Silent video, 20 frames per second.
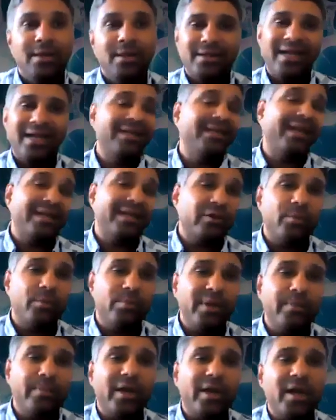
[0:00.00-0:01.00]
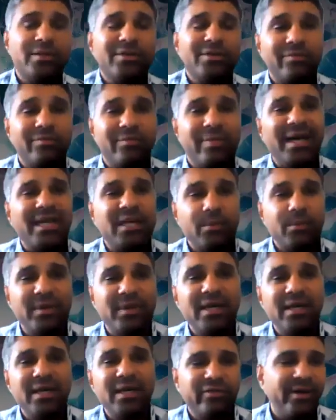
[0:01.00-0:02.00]
And that could be because of
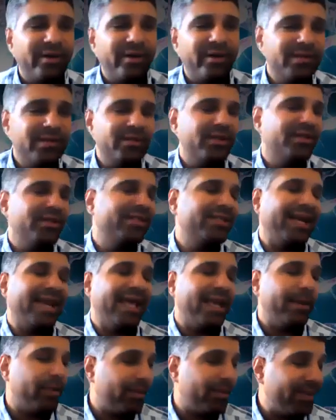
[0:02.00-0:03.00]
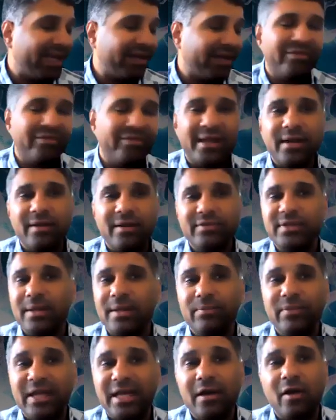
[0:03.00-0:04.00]
multiple different reasons. And I'm a big fan of
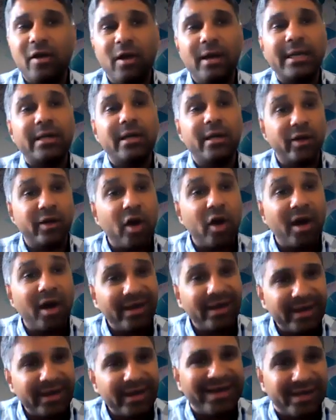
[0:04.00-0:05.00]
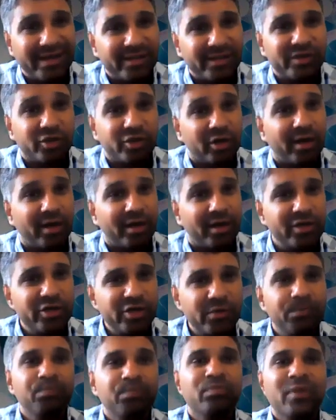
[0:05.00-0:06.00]
something called corollary
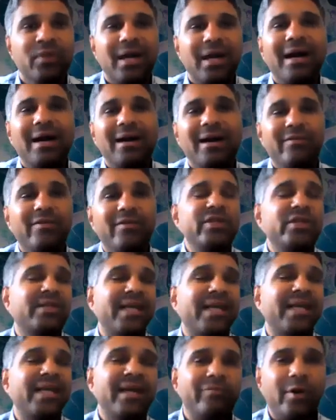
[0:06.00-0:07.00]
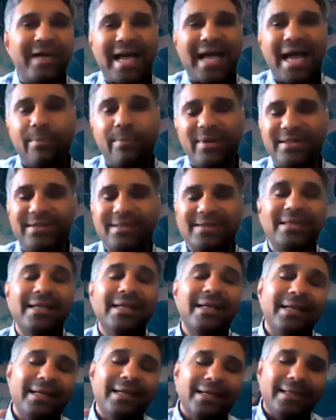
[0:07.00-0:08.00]
discharge, which is kind of what happens is,
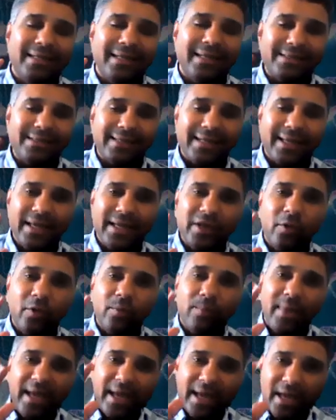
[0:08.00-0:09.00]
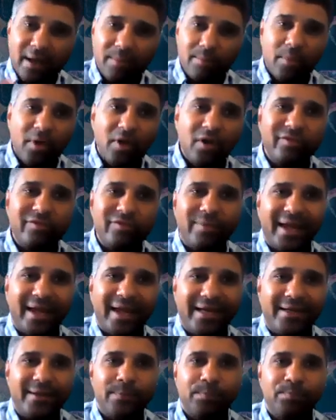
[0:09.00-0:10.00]
let's say you make a
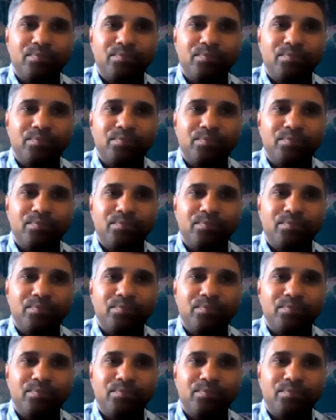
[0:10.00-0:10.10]
movement,